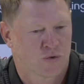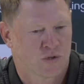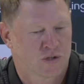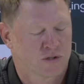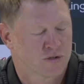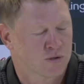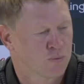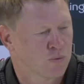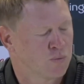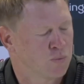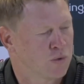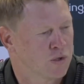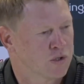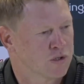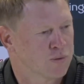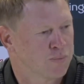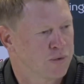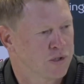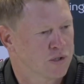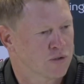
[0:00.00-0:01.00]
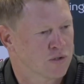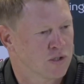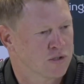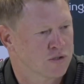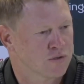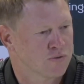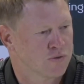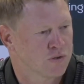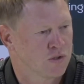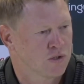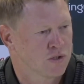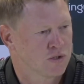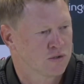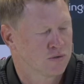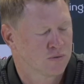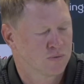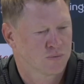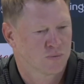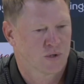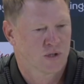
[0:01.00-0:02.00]
things that we wanted to be aggressive
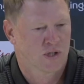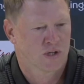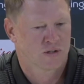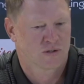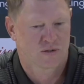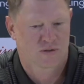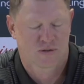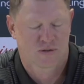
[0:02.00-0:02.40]
on. We had